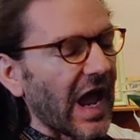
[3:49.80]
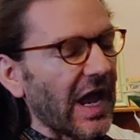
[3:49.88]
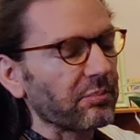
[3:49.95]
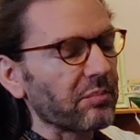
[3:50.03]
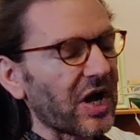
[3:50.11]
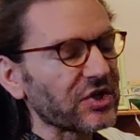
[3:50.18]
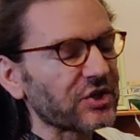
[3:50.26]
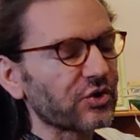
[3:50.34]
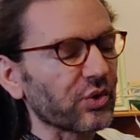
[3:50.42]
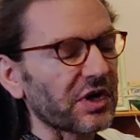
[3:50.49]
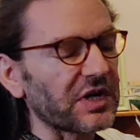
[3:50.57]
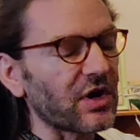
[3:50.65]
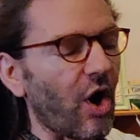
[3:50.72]
And
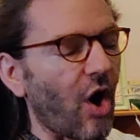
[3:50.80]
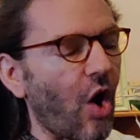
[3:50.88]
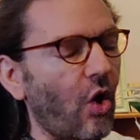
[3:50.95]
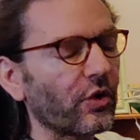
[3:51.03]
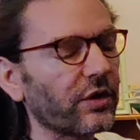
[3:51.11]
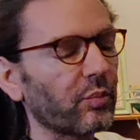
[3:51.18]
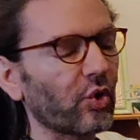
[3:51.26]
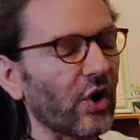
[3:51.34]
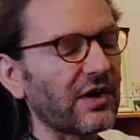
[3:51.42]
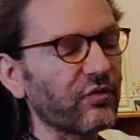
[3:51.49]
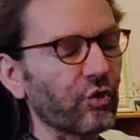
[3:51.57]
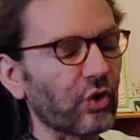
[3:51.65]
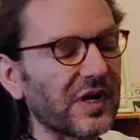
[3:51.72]
mustering all the
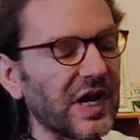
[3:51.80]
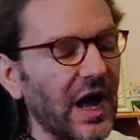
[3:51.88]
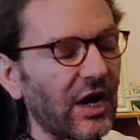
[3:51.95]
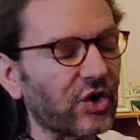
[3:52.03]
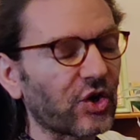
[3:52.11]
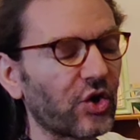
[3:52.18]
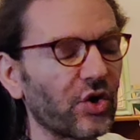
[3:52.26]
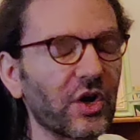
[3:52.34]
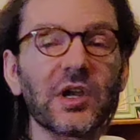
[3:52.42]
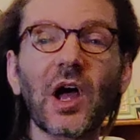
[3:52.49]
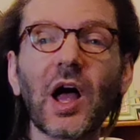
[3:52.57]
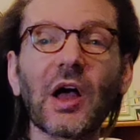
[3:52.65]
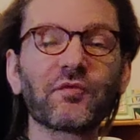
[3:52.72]
bravery I
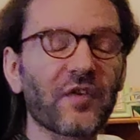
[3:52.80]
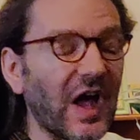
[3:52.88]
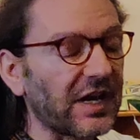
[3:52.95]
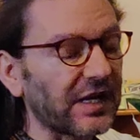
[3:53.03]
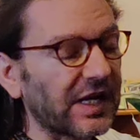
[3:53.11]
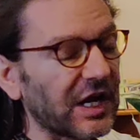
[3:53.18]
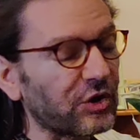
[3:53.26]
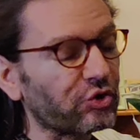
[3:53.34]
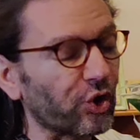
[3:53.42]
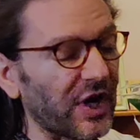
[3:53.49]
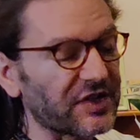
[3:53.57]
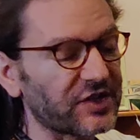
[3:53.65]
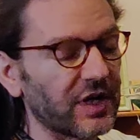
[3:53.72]
could, I finally
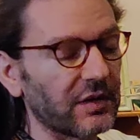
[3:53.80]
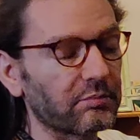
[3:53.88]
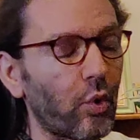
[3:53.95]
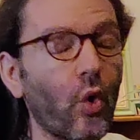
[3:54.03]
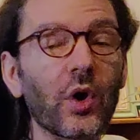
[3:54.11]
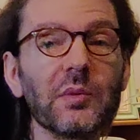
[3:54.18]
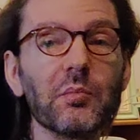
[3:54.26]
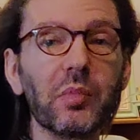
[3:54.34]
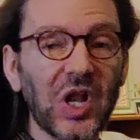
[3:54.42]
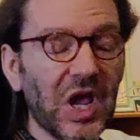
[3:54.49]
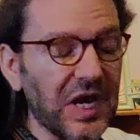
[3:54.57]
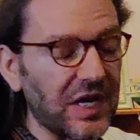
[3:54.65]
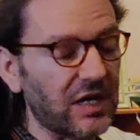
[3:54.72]
addressed it point
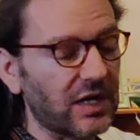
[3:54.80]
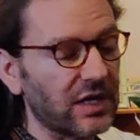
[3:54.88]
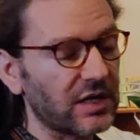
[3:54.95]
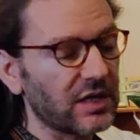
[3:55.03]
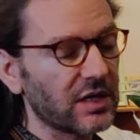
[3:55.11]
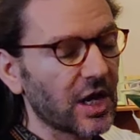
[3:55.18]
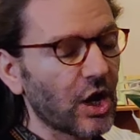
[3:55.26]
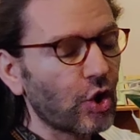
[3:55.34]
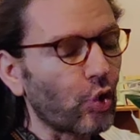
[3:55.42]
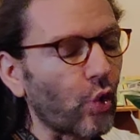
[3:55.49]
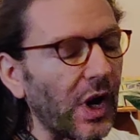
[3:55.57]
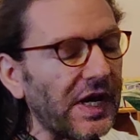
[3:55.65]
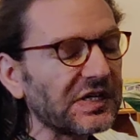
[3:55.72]
blank.
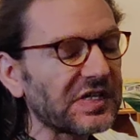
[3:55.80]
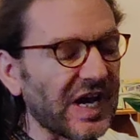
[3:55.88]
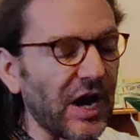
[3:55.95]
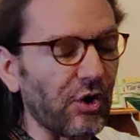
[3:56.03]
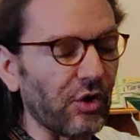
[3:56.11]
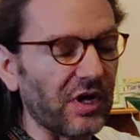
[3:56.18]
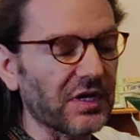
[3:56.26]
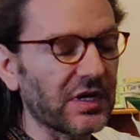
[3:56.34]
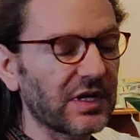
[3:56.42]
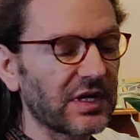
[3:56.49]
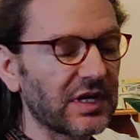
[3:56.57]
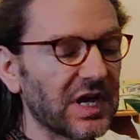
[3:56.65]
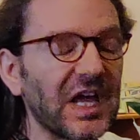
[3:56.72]
Queen Tara,
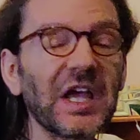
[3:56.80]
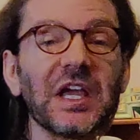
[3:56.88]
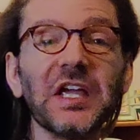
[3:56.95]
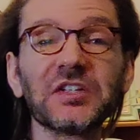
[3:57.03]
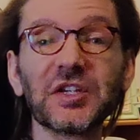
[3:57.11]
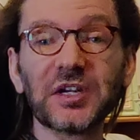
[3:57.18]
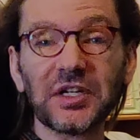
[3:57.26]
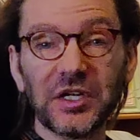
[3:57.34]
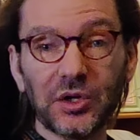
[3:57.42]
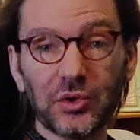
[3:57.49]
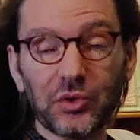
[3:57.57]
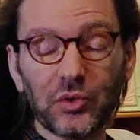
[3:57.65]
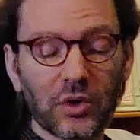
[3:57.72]
is it
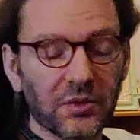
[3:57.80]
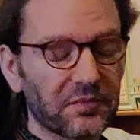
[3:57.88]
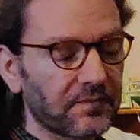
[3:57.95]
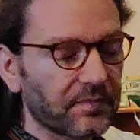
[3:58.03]
you?